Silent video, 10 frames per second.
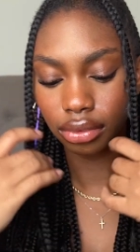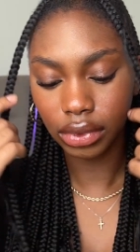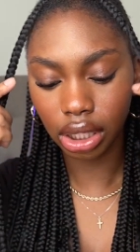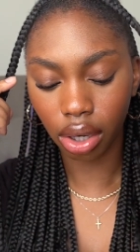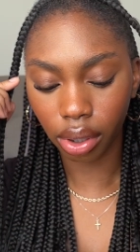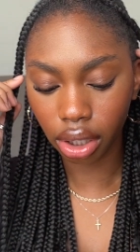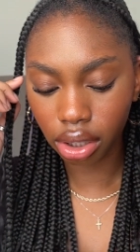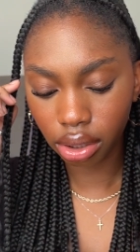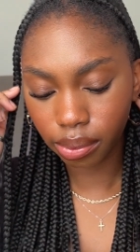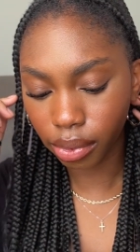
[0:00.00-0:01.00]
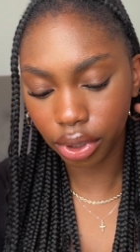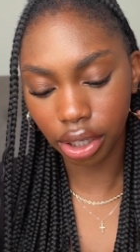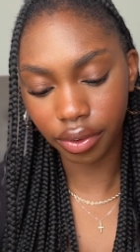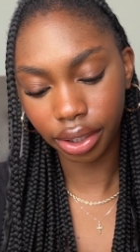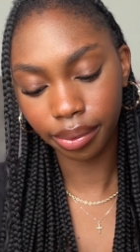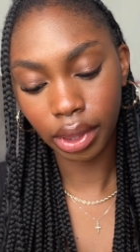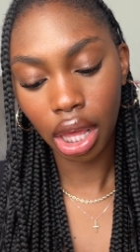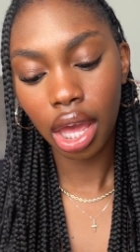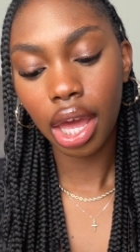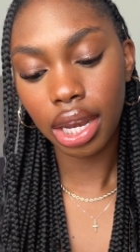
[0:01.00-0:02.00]
Did not work, but whatever.
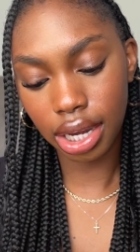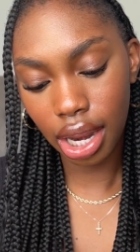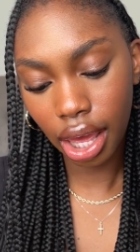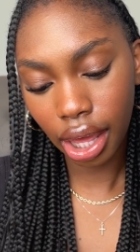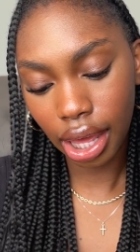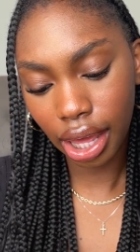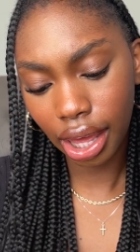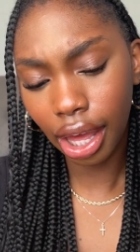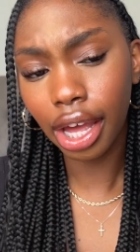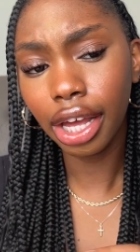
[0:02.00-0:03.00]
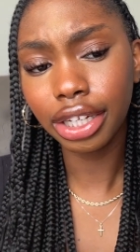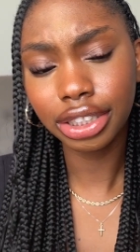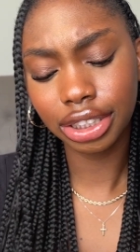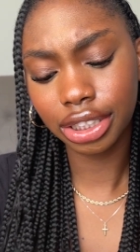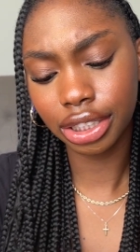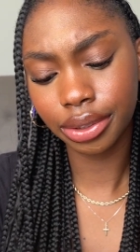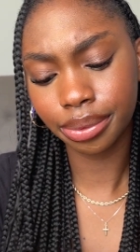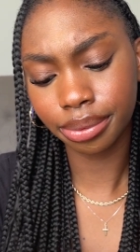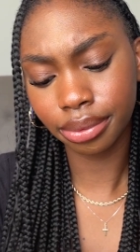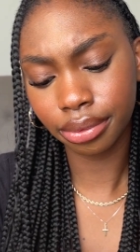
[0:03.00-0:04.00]
Next.
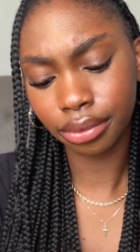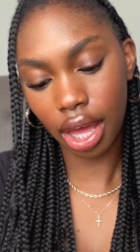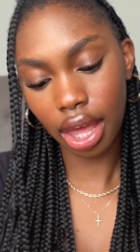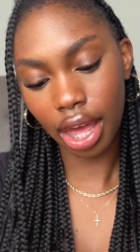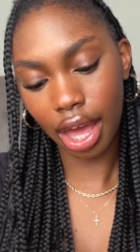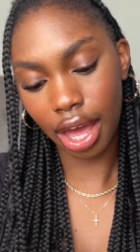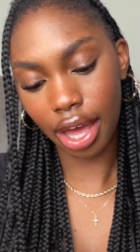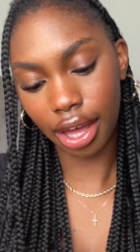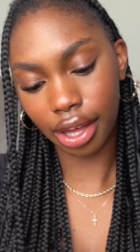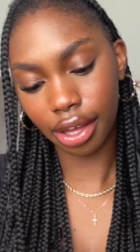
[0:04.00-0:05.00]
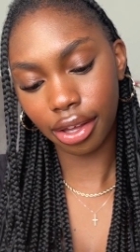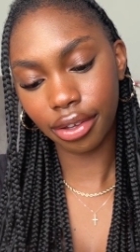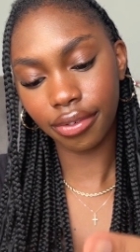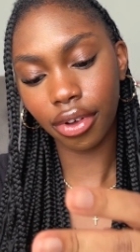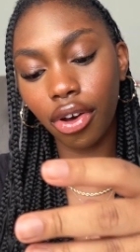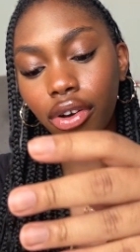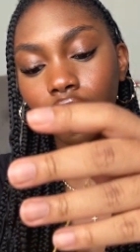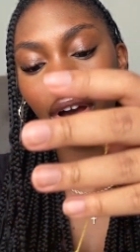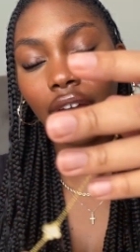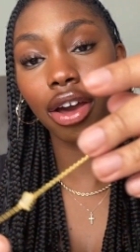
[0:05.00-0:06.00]
I have, oh,
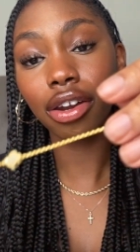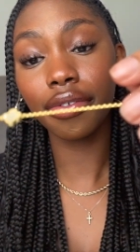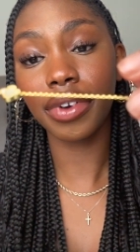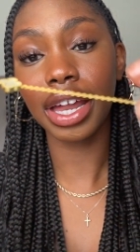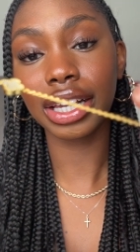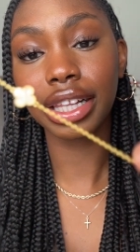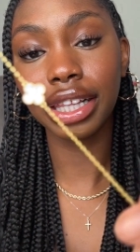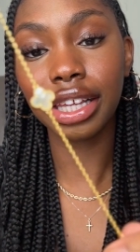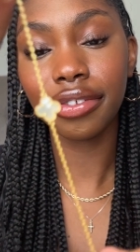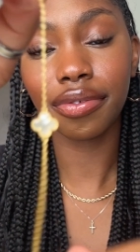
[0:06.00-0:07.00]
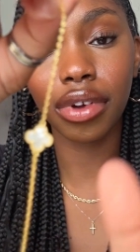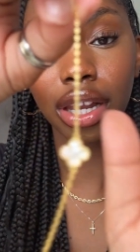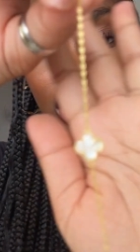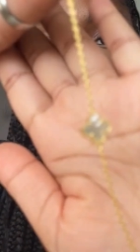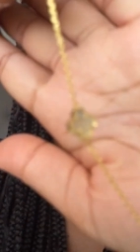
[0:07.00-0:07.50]
I got a Van Cleef little